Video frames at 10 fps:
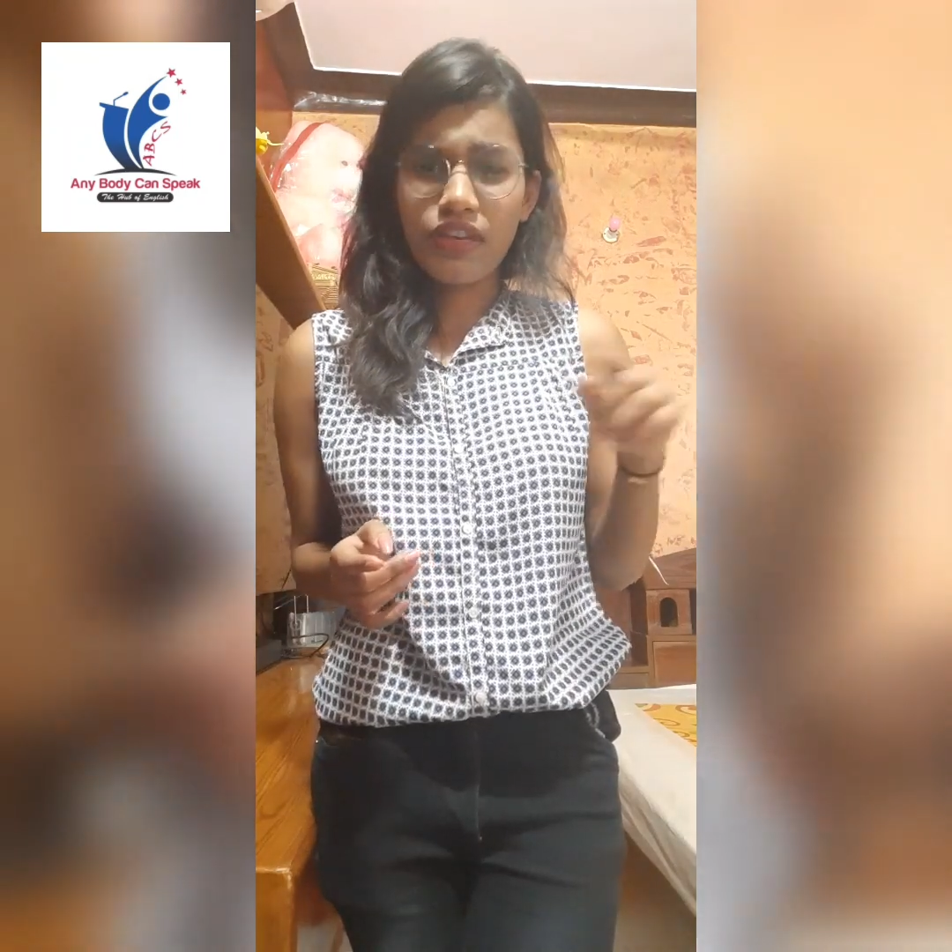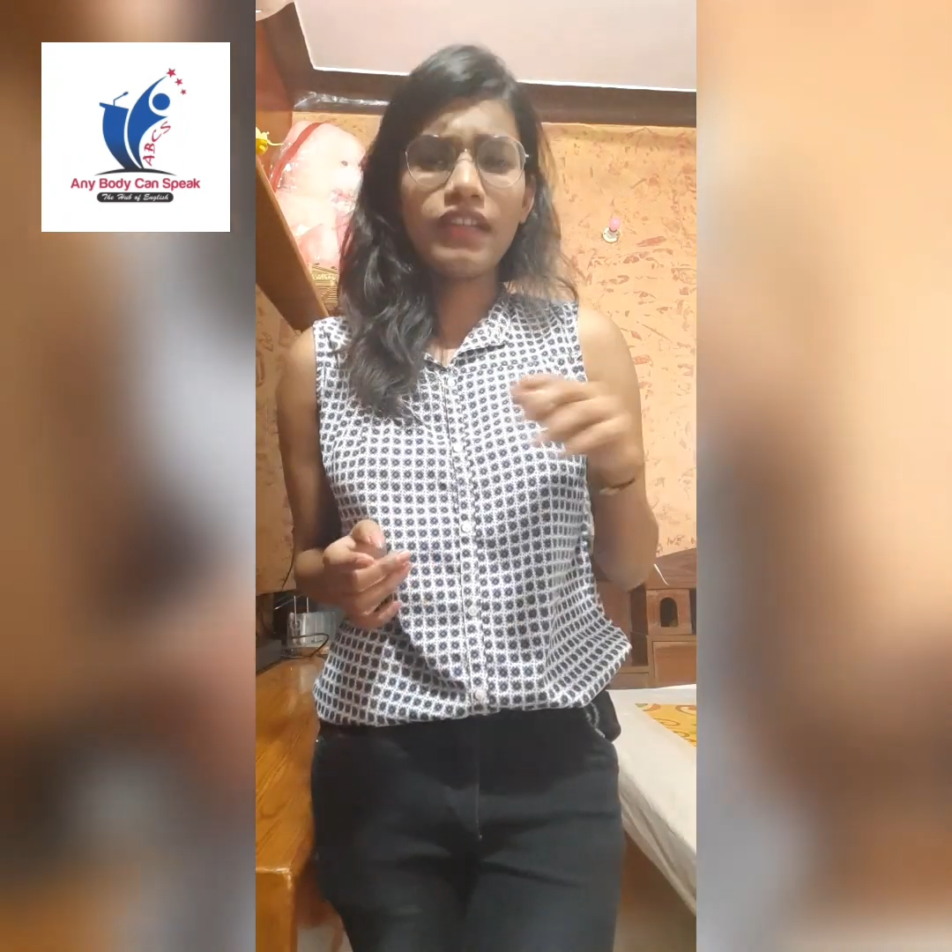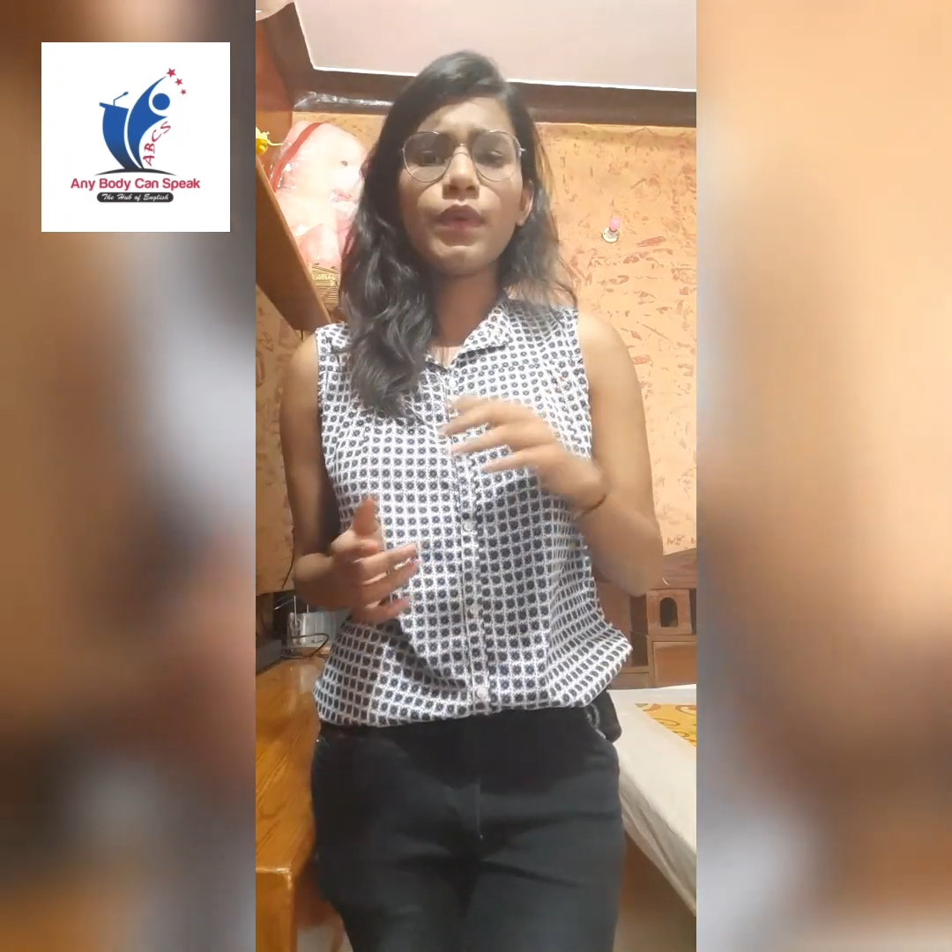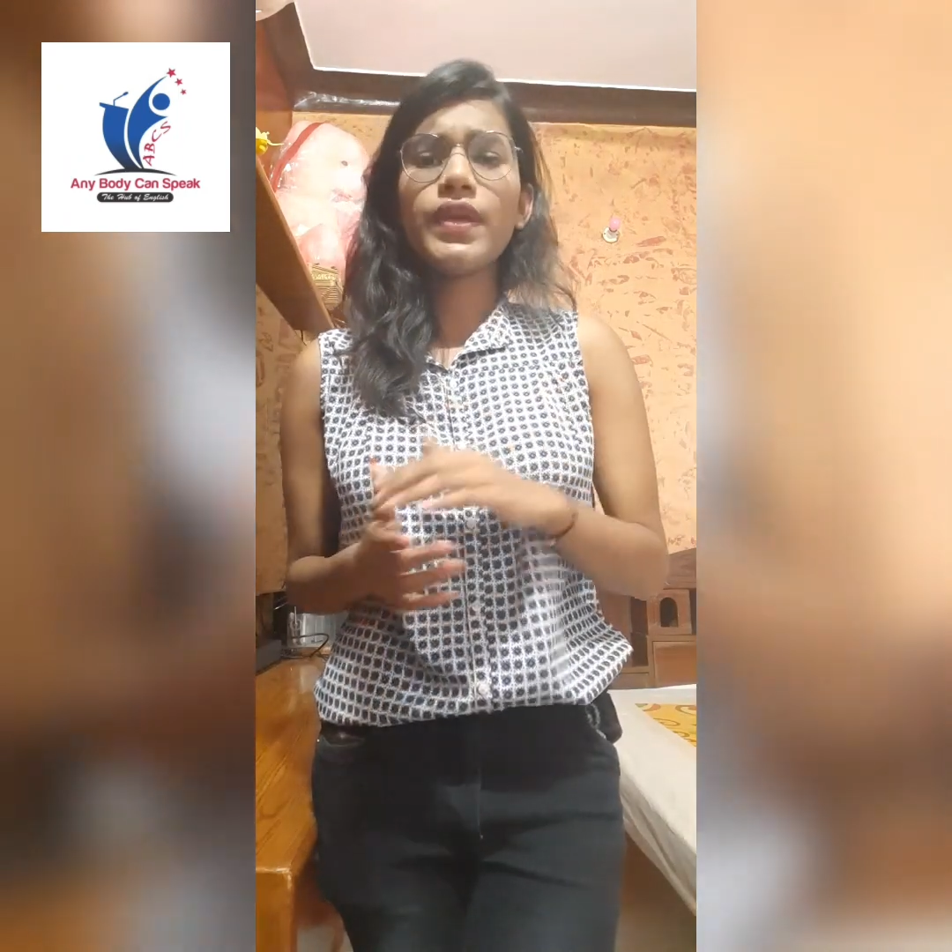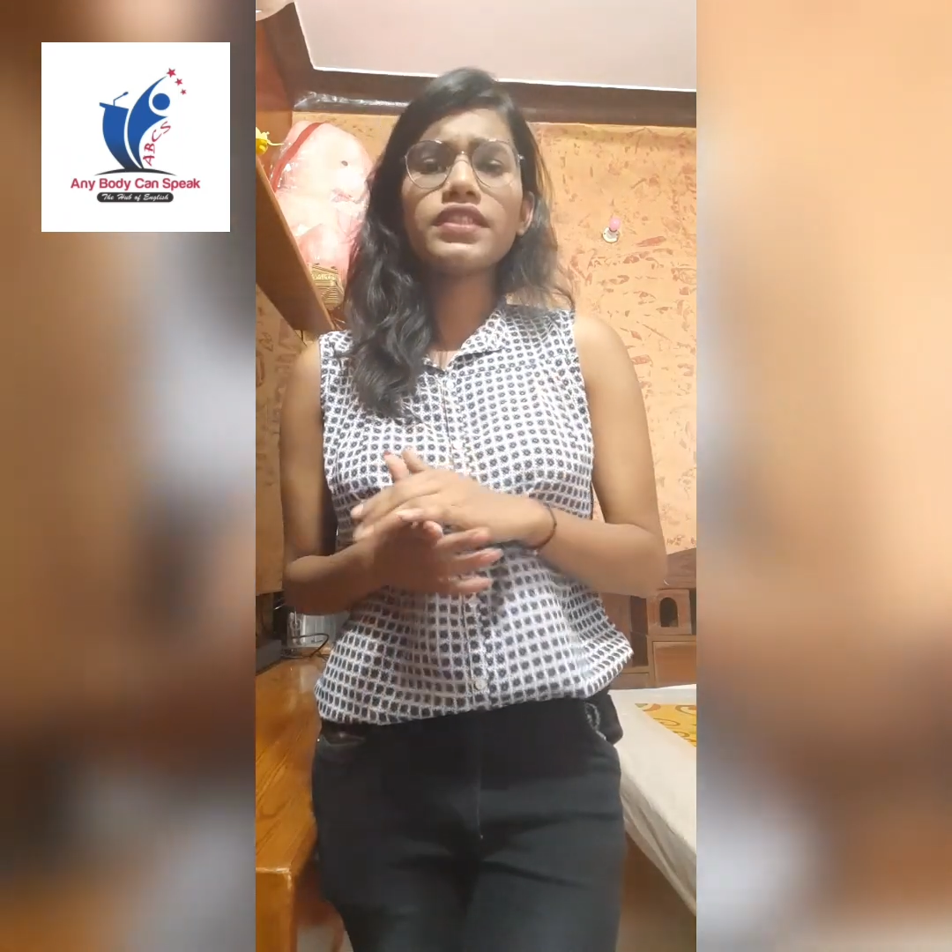
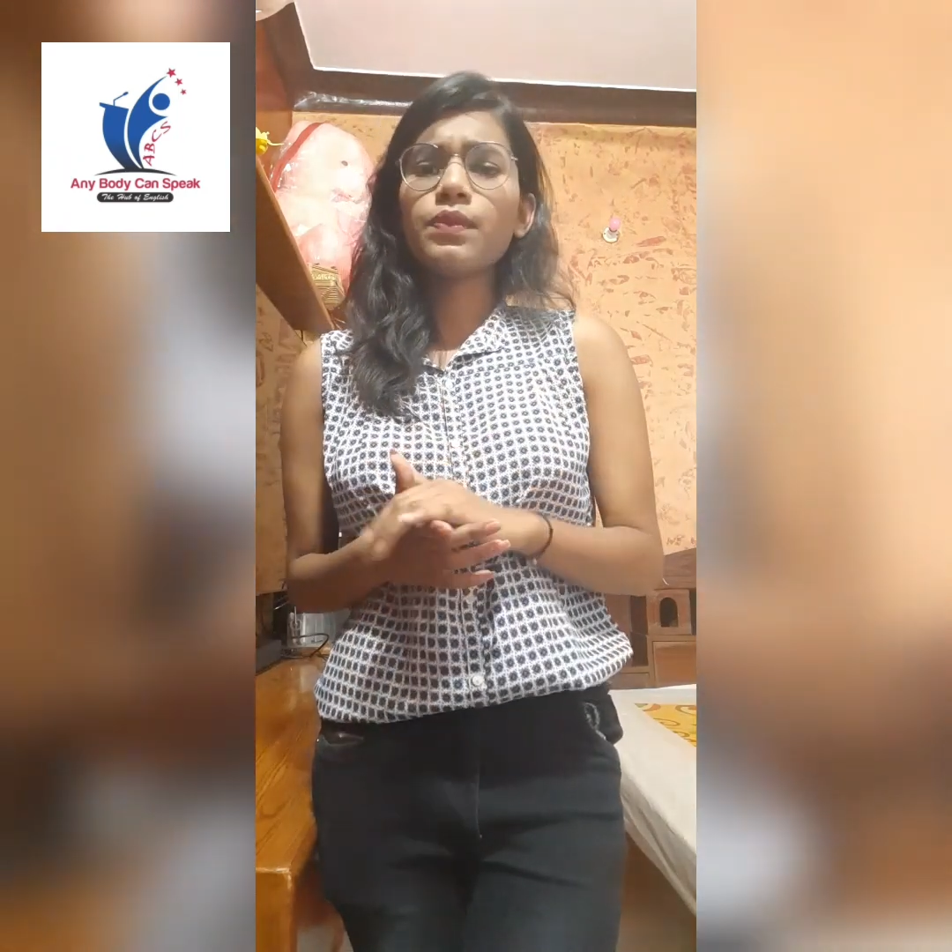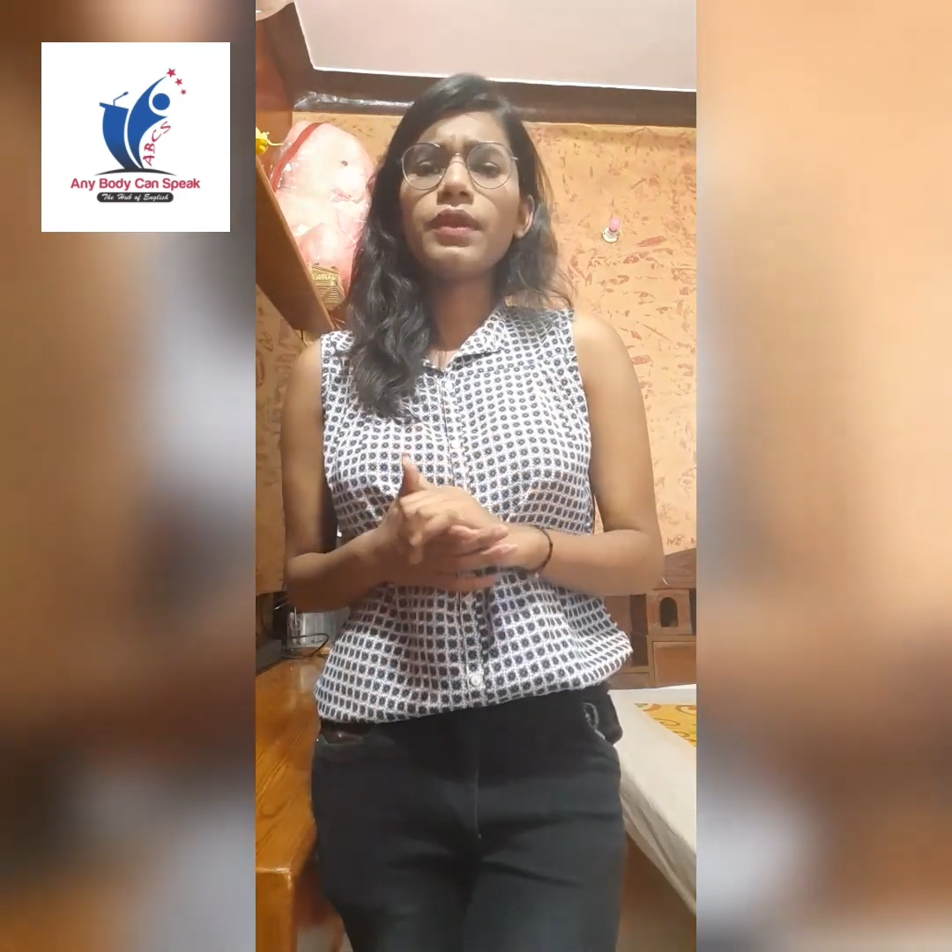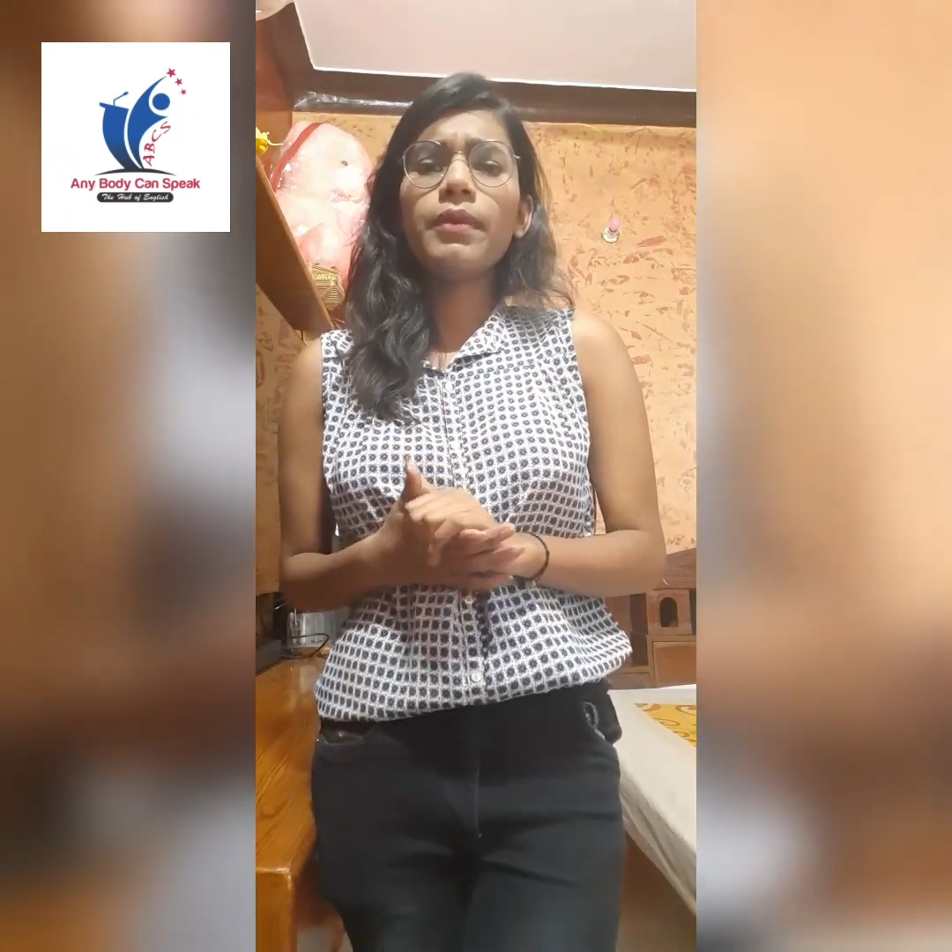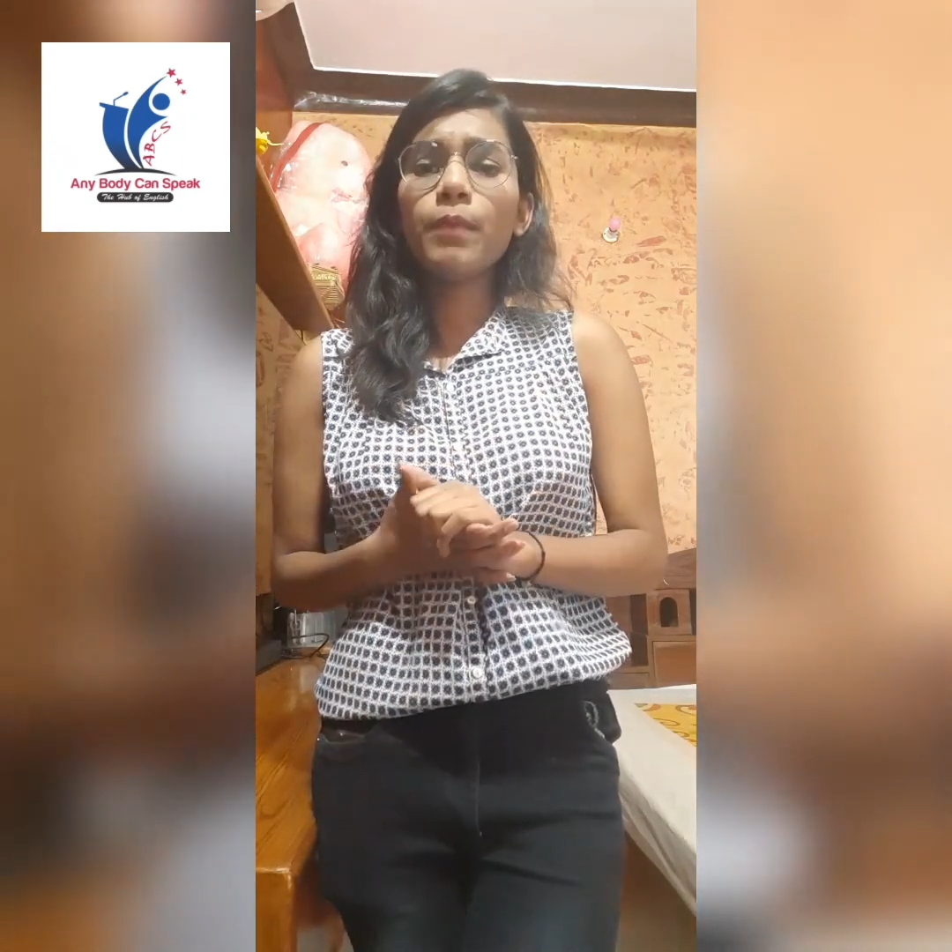Otherwise, it will be